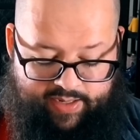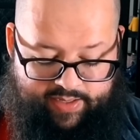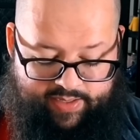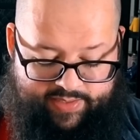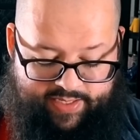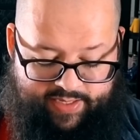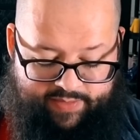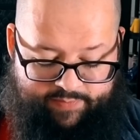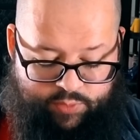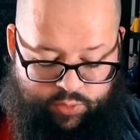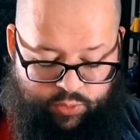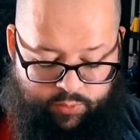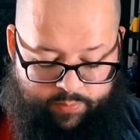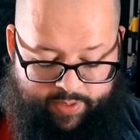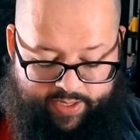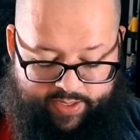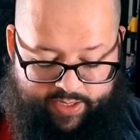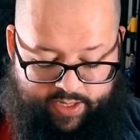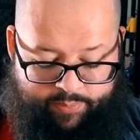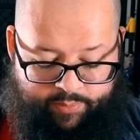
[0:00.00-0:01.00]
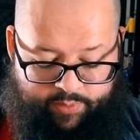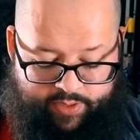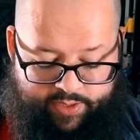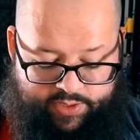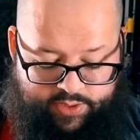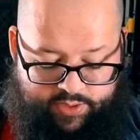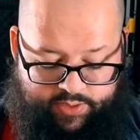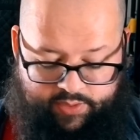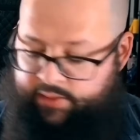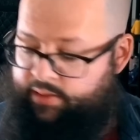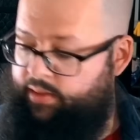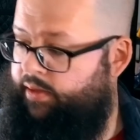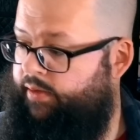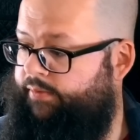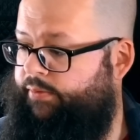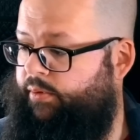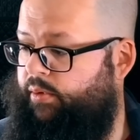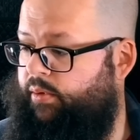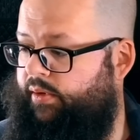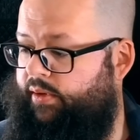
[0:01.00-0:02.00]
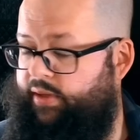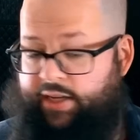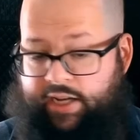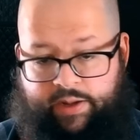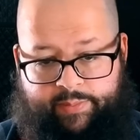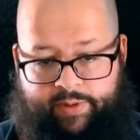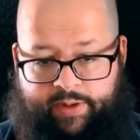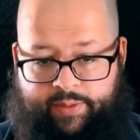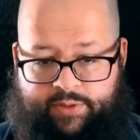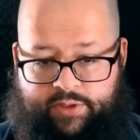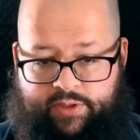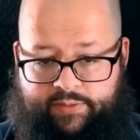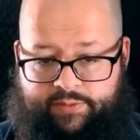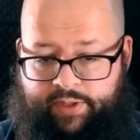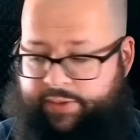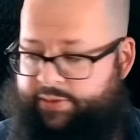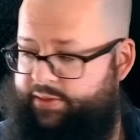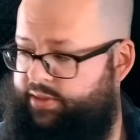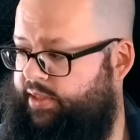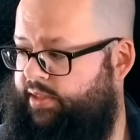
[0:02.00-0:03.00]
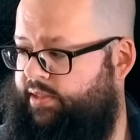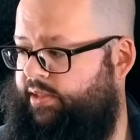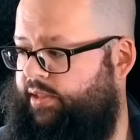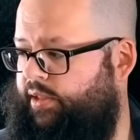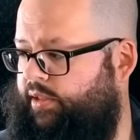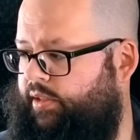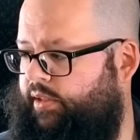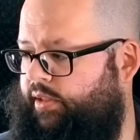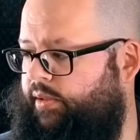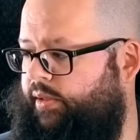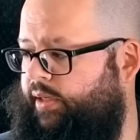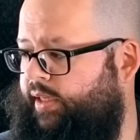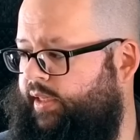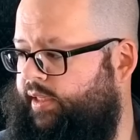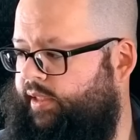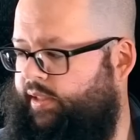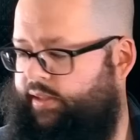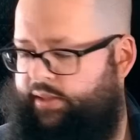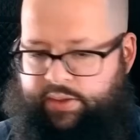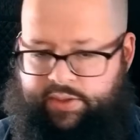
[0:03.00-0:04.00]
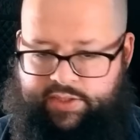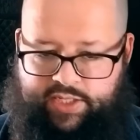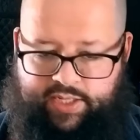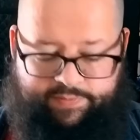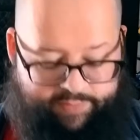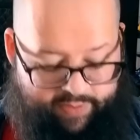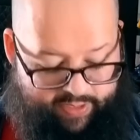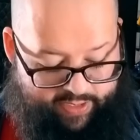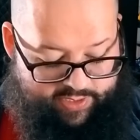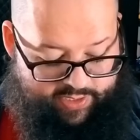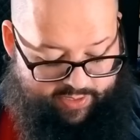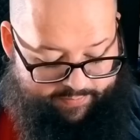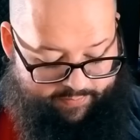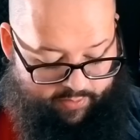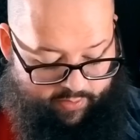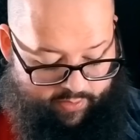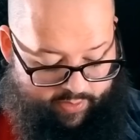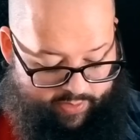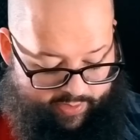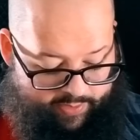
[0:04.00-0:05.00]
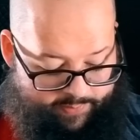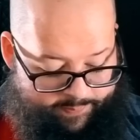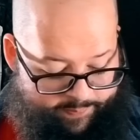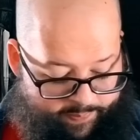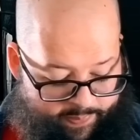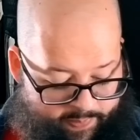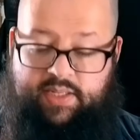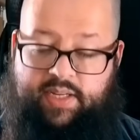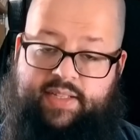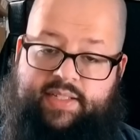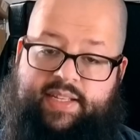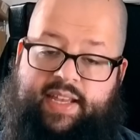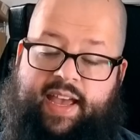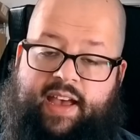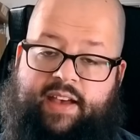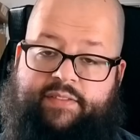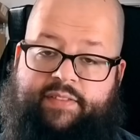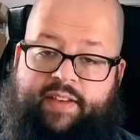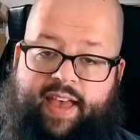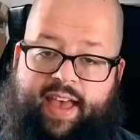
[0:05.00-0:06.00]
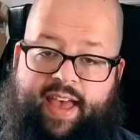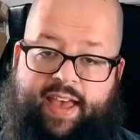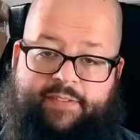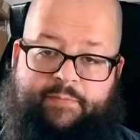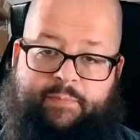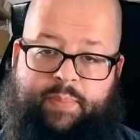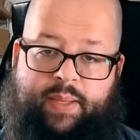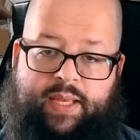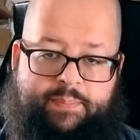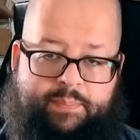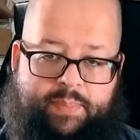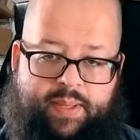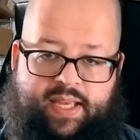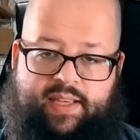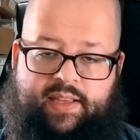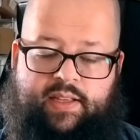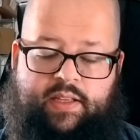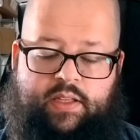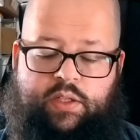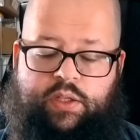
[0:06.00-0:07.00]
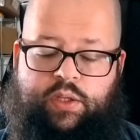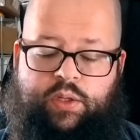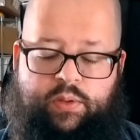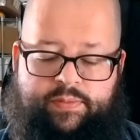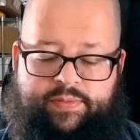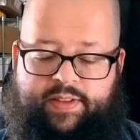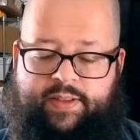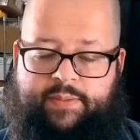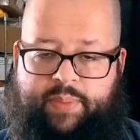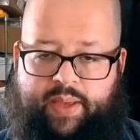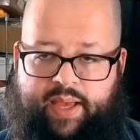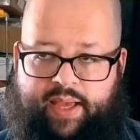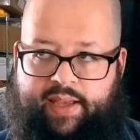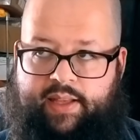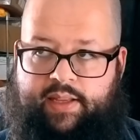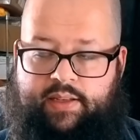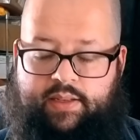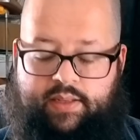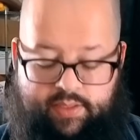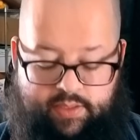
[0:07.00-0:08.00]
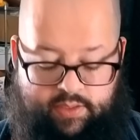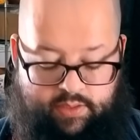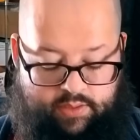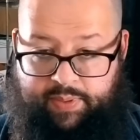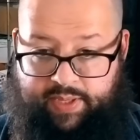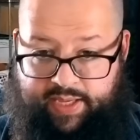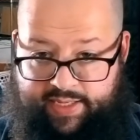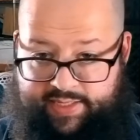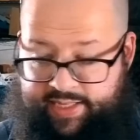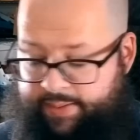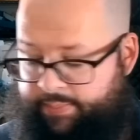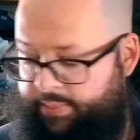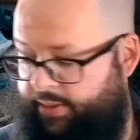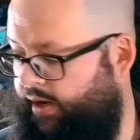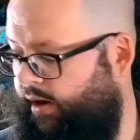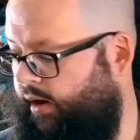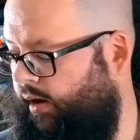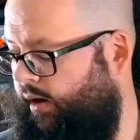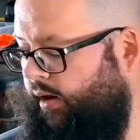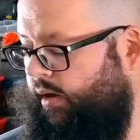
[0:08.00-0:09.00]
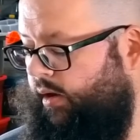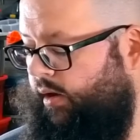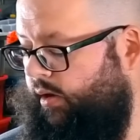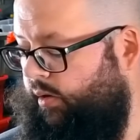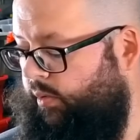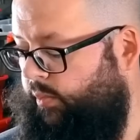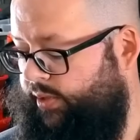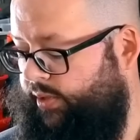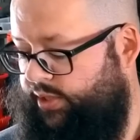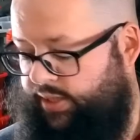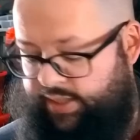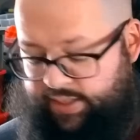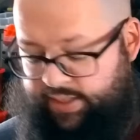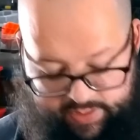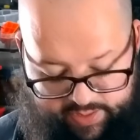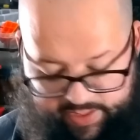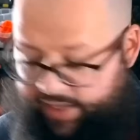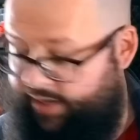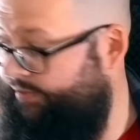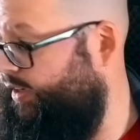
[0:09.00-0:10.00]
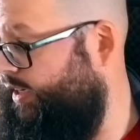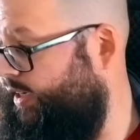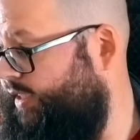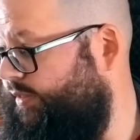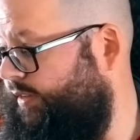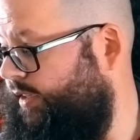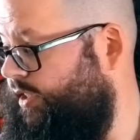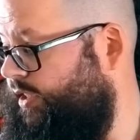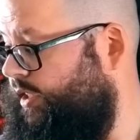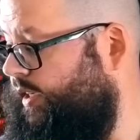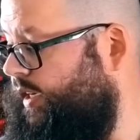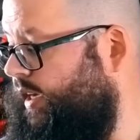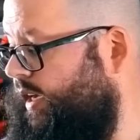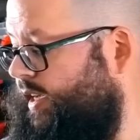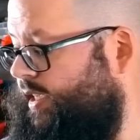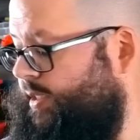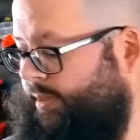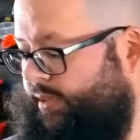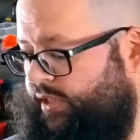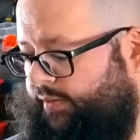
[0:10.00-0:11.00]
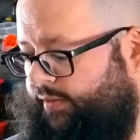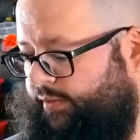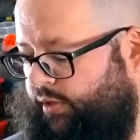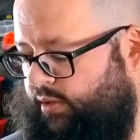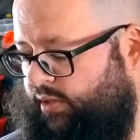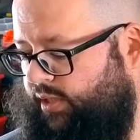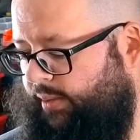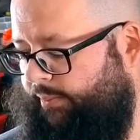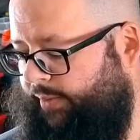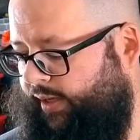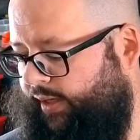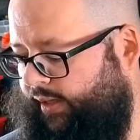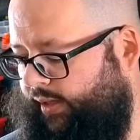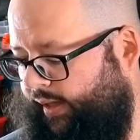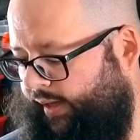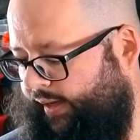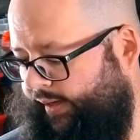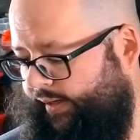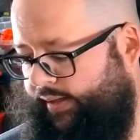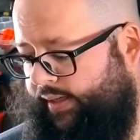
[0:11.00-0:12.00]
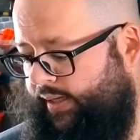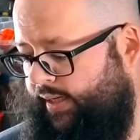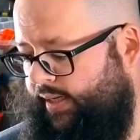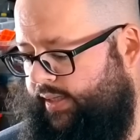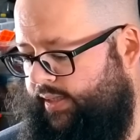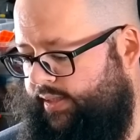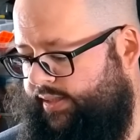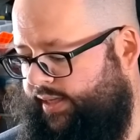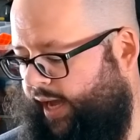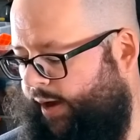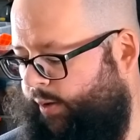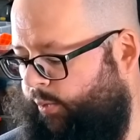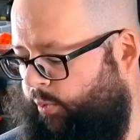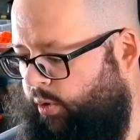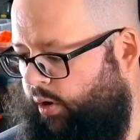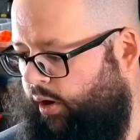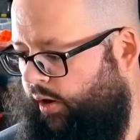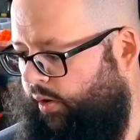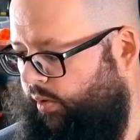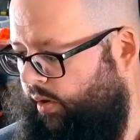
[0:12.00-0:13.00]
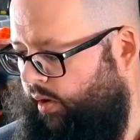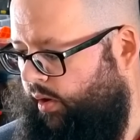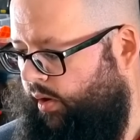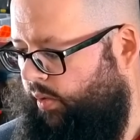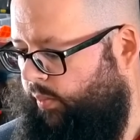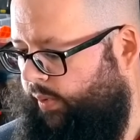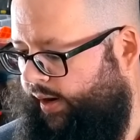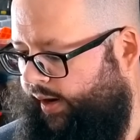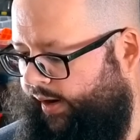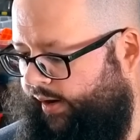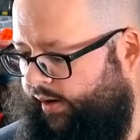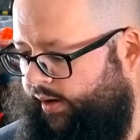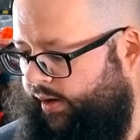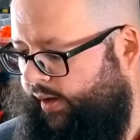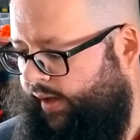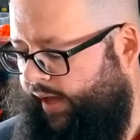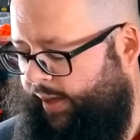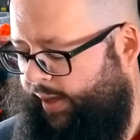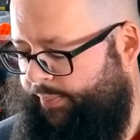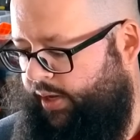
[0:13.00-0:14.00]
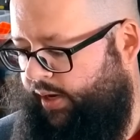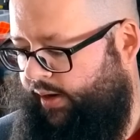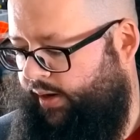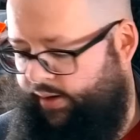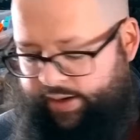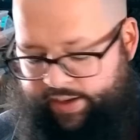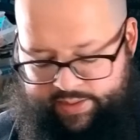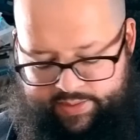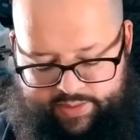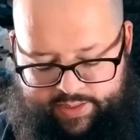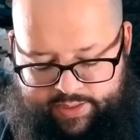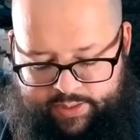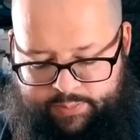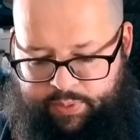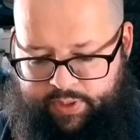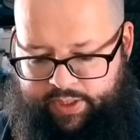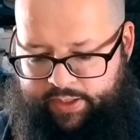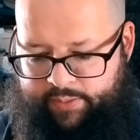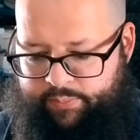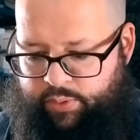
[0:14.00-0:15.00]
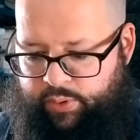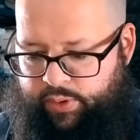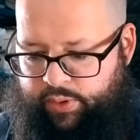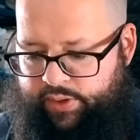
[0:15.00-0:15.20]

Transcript: And it does have dual band operation for the common amateur frequency, so you can do UHF, VHF on it. This does have FPP UV band GPS APR, which is kind of a nice feature, especially if you do something like Skywarn, where APRS is pretty